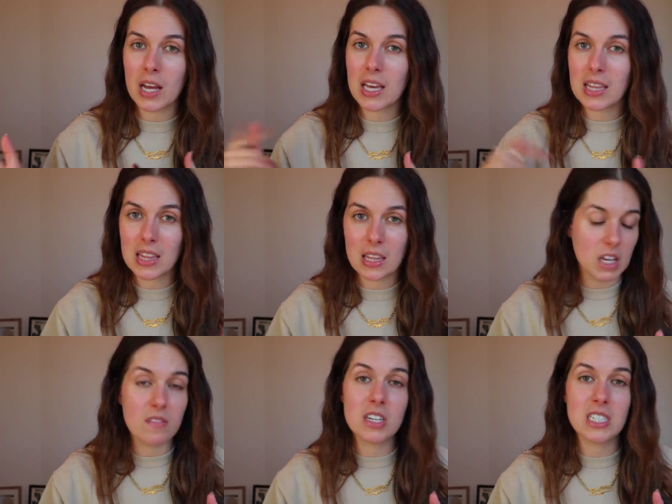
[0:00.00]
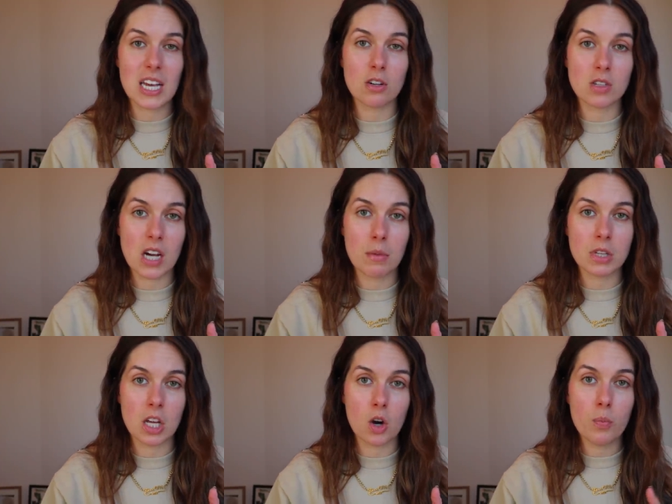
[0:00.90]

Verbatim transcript: I can leave his handle down below,